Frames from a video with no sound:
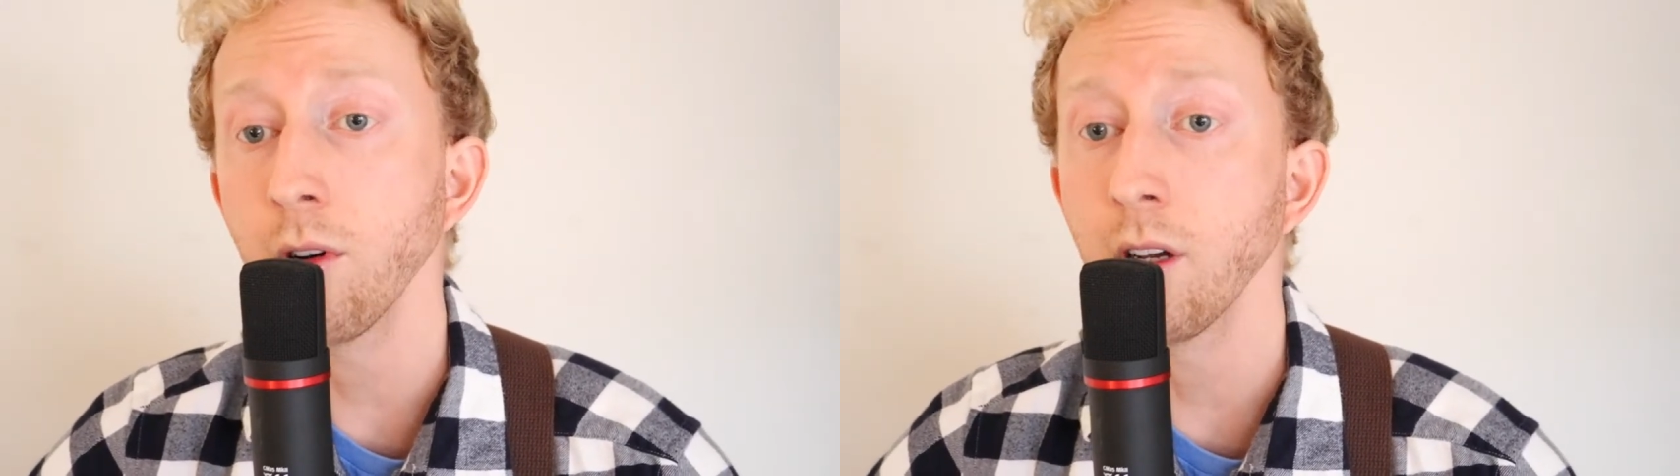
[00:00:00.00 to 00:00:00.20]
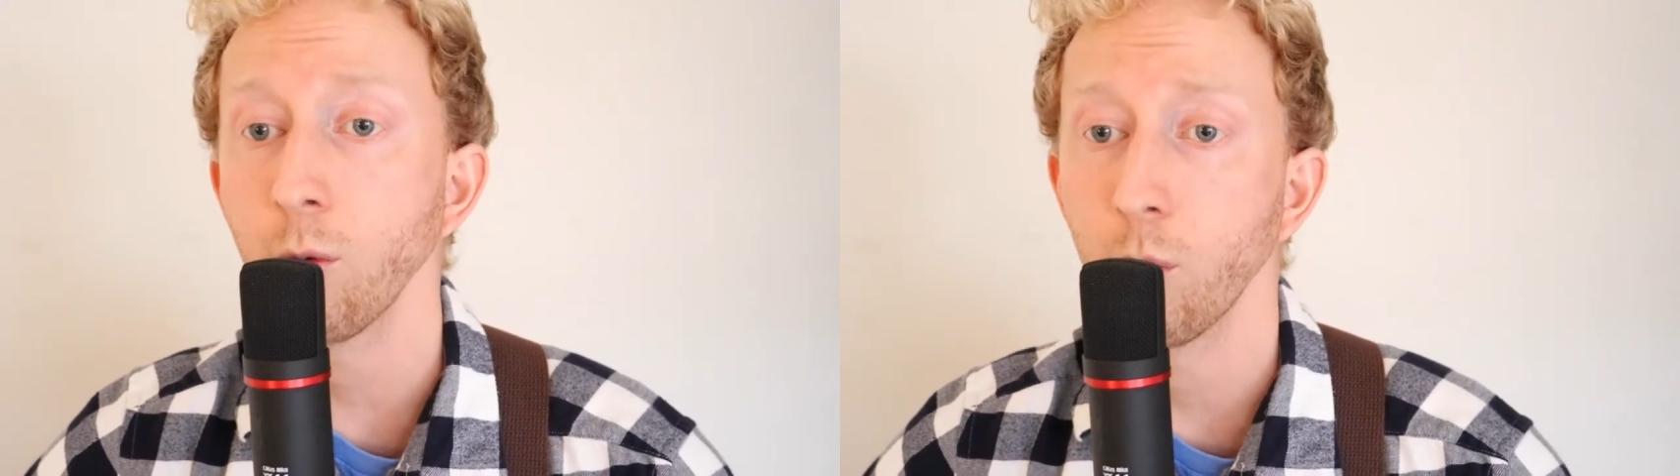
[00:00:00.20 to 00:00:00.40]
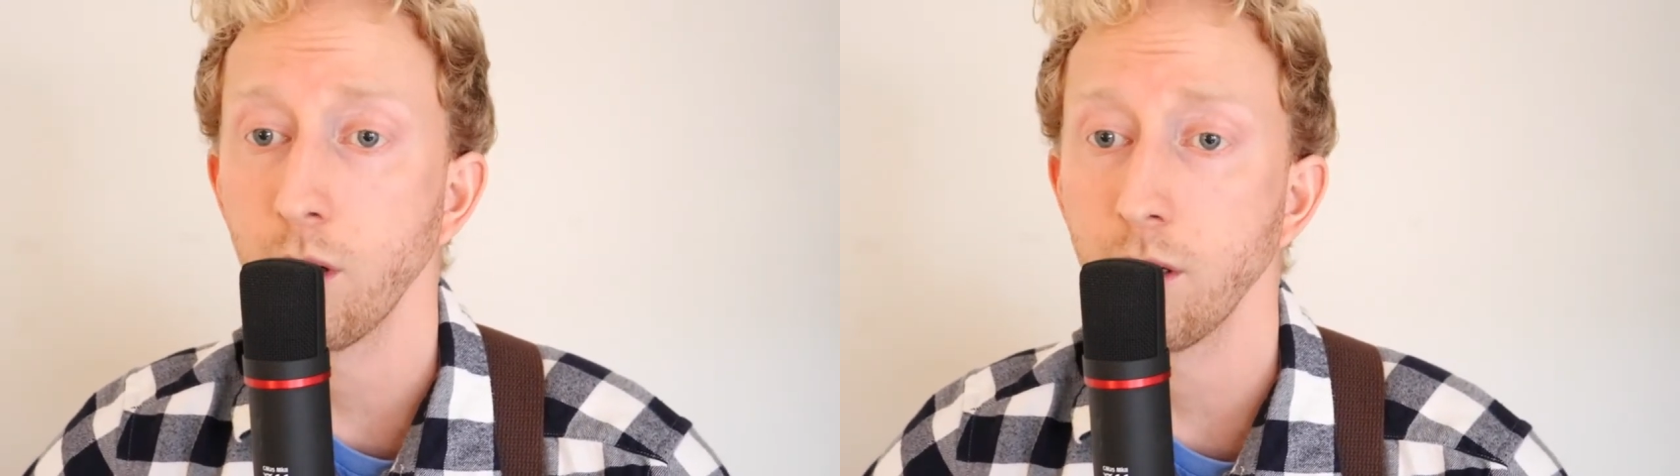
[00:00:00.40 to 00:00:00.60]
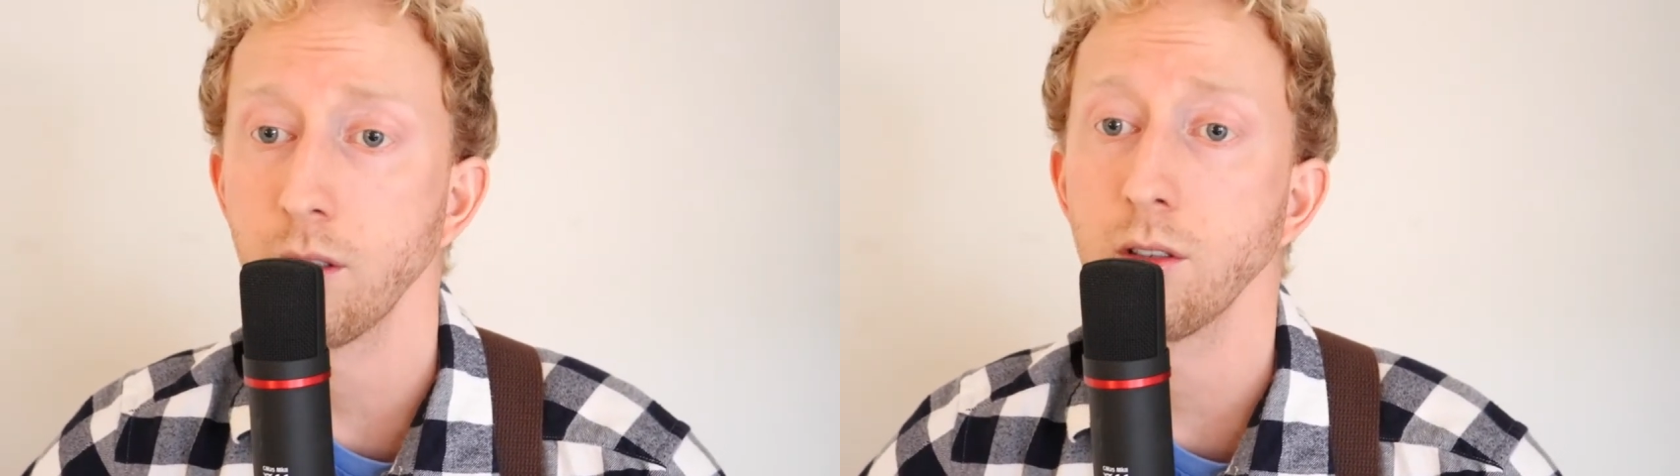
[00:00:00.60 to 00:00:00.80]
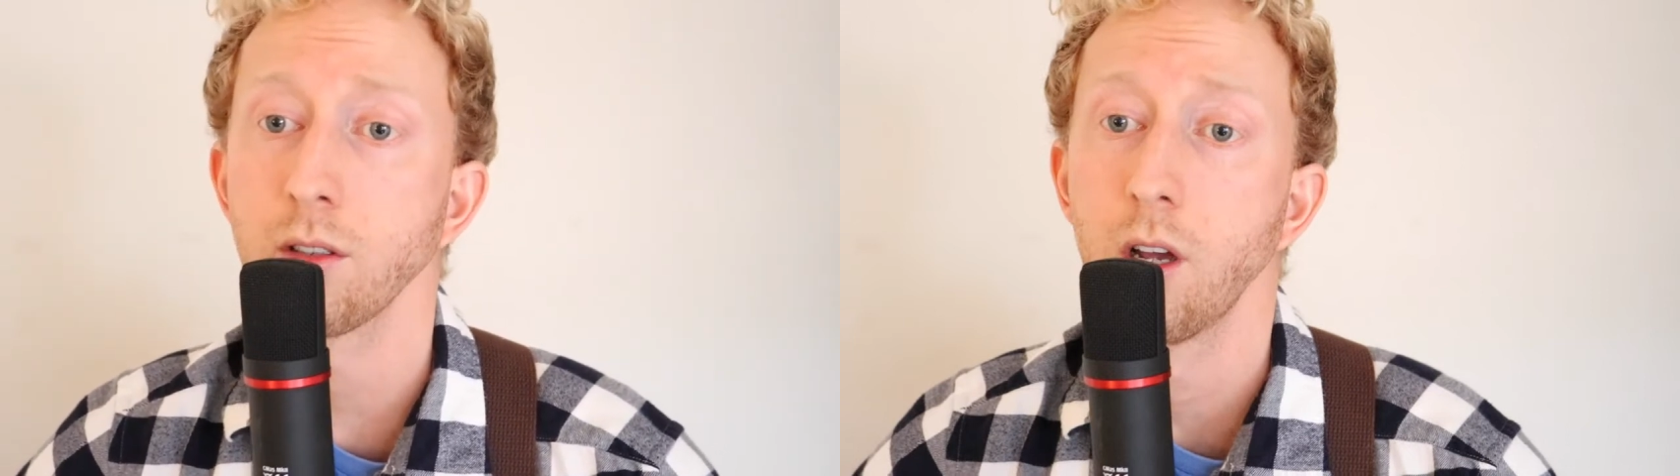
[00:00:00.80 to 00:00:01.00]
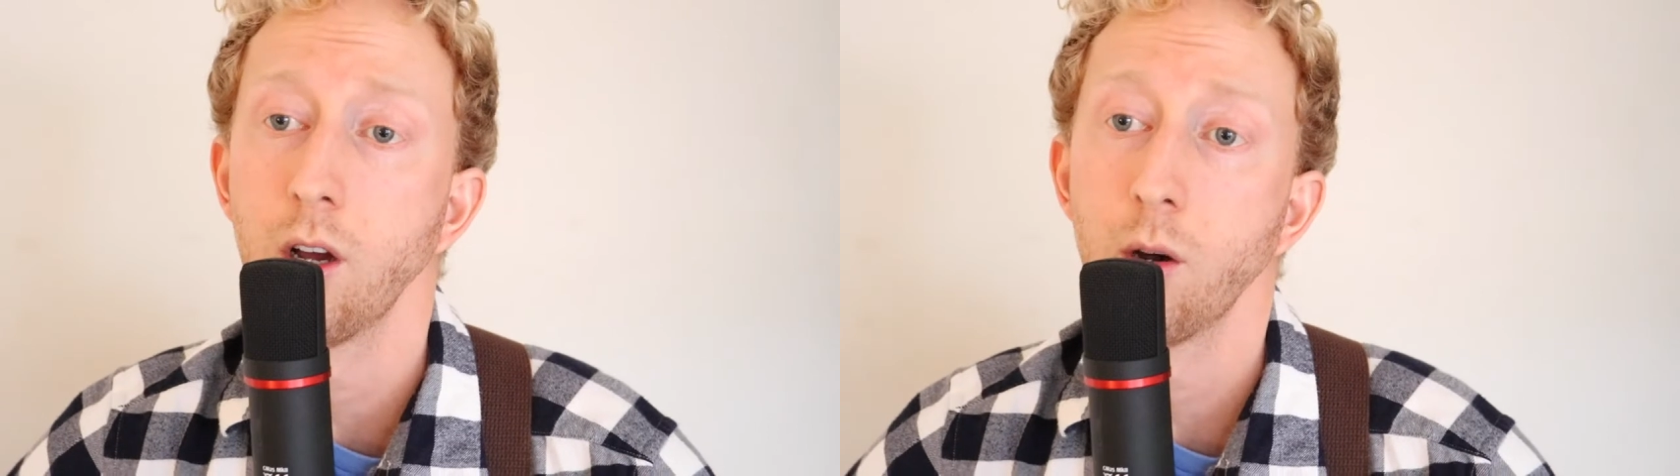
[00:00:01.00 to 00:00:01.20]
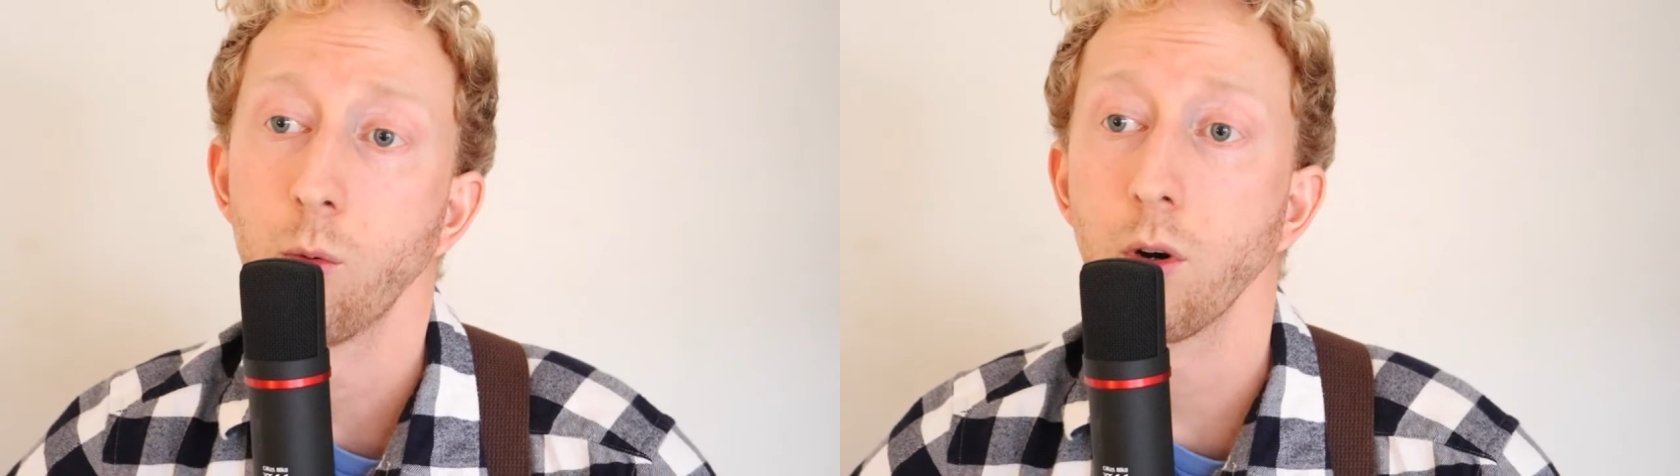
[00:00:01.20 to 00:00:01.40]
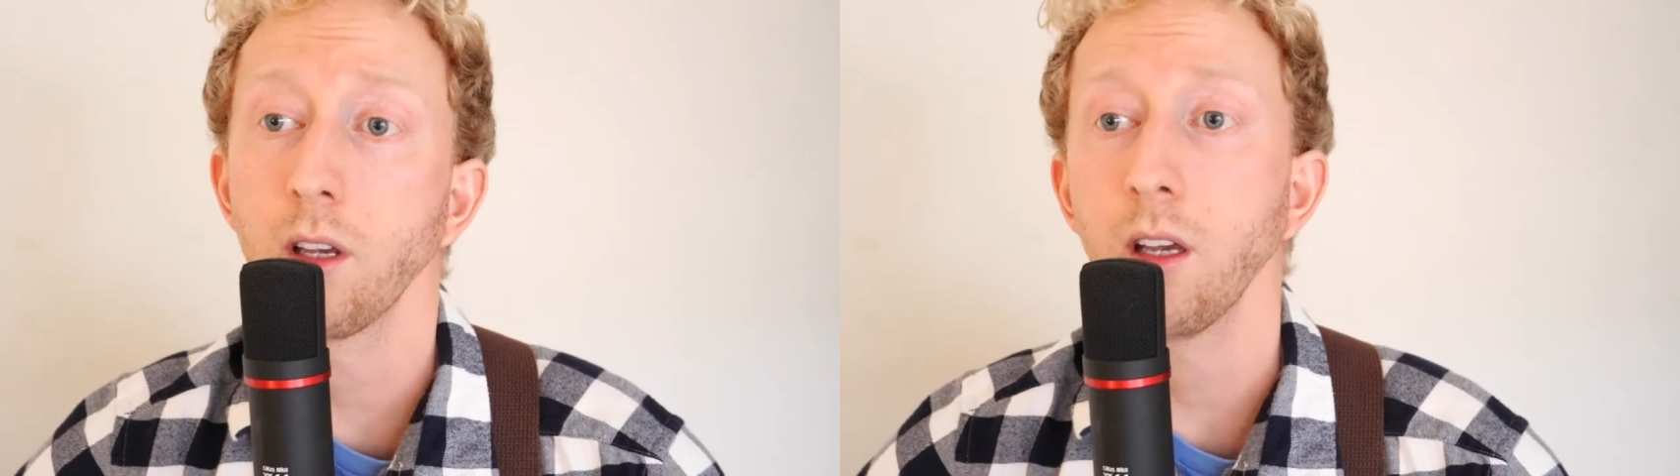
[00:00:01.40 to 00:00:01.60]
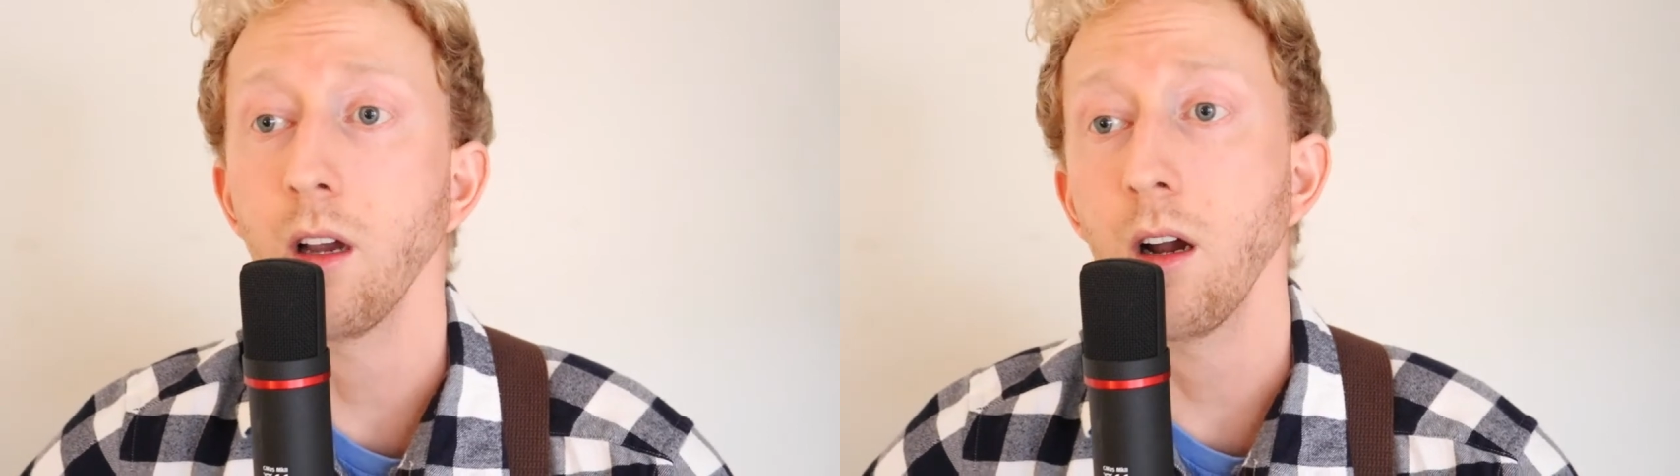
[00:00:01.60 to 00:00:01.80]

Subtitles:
It was working